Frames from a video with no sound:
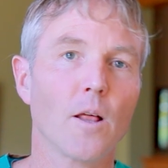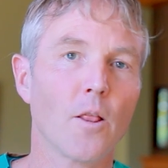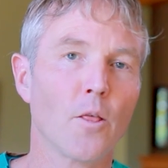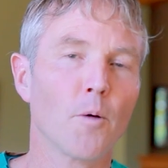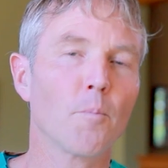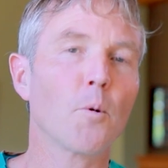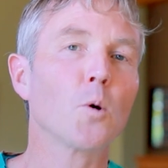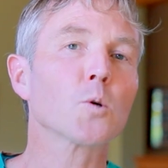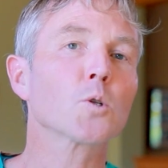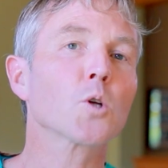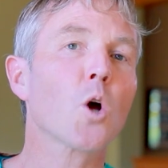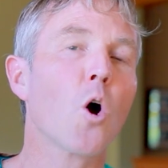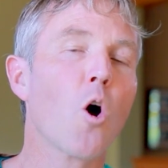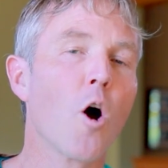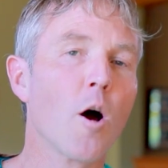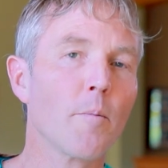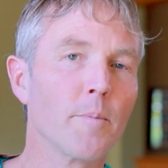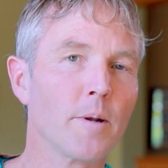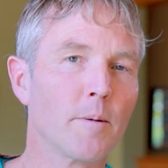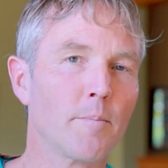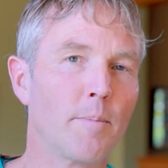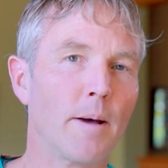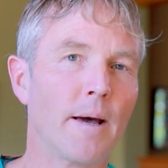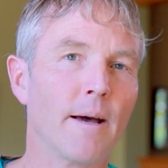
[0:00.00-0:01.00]
The most
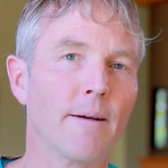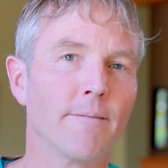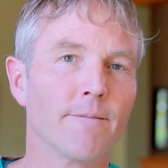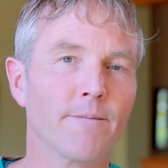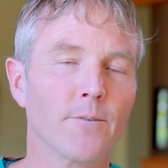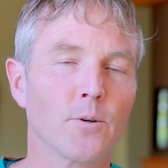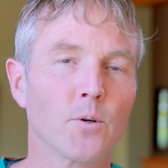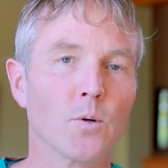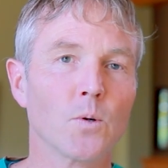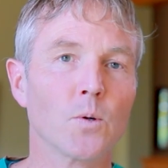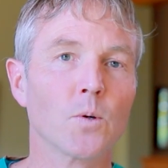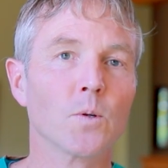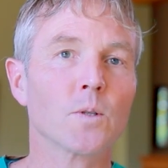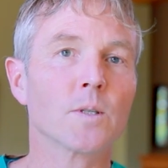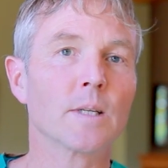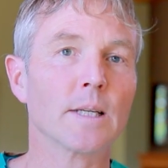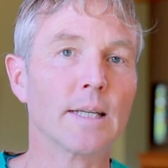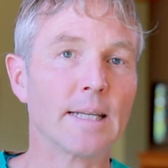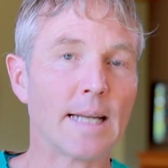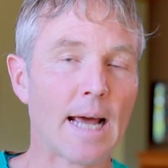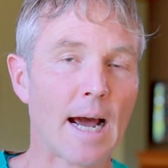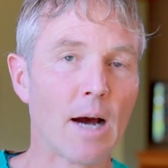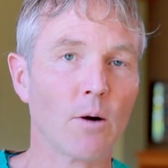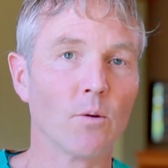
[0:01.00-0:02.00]
common pet foods
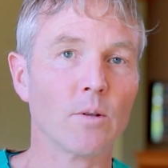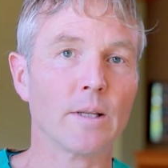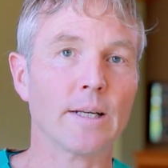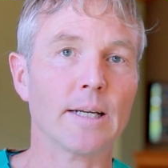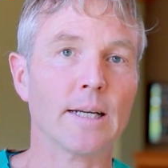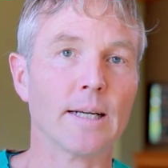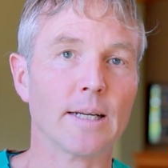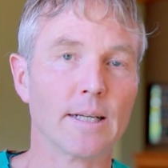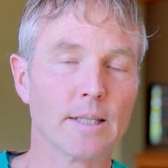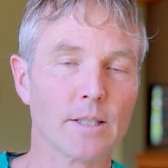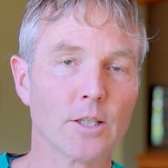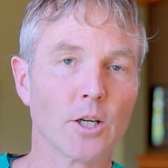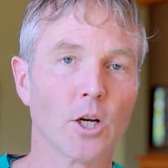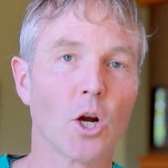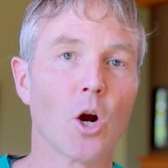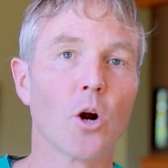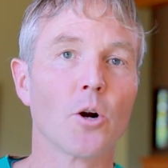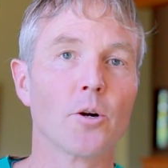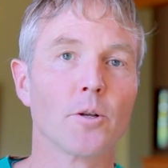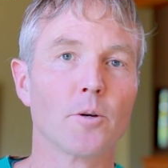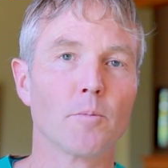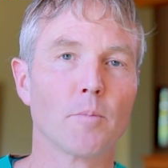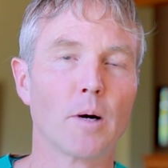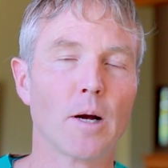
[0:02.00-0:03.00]
now linked to
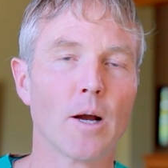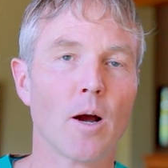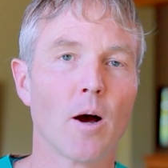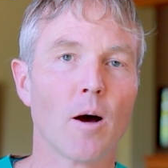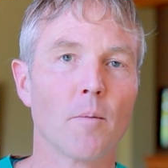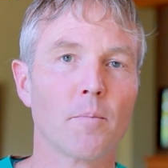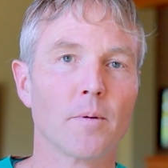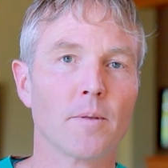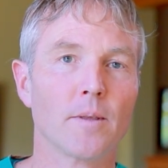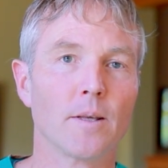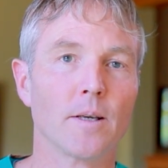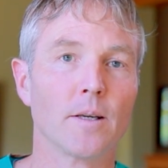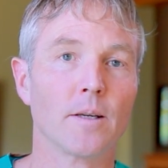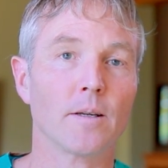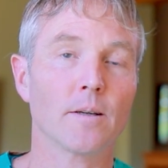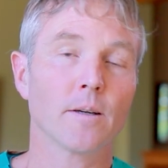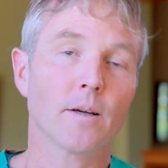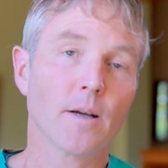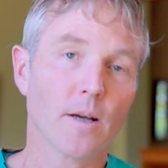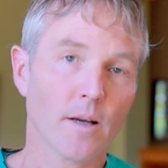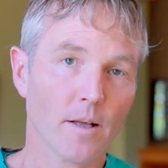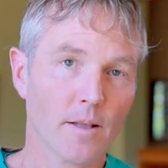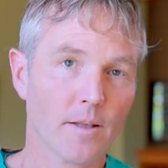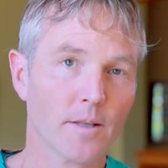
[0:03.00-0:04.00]
cardiomyopathy.
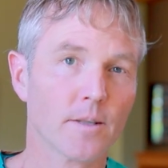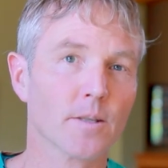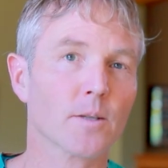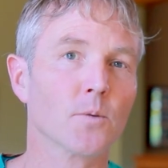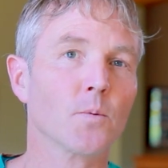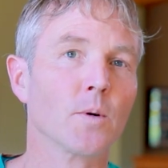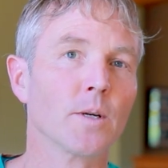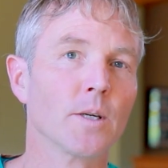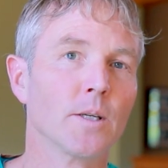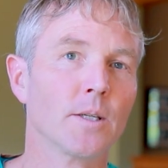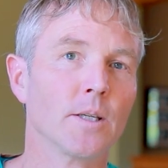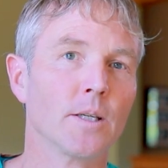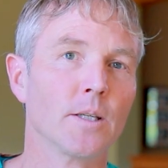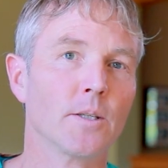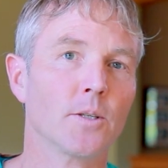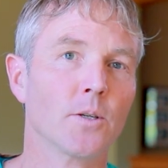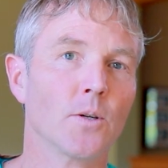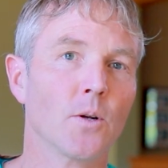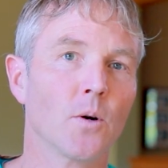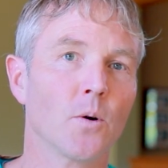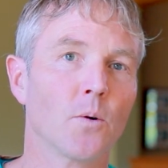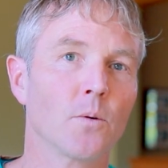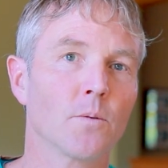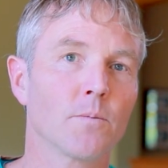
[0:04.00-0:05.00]
This is what you need to
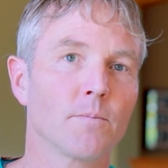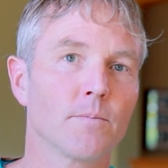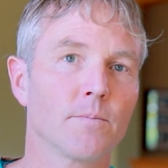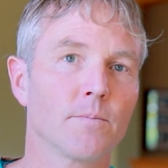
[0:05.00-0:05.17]
know.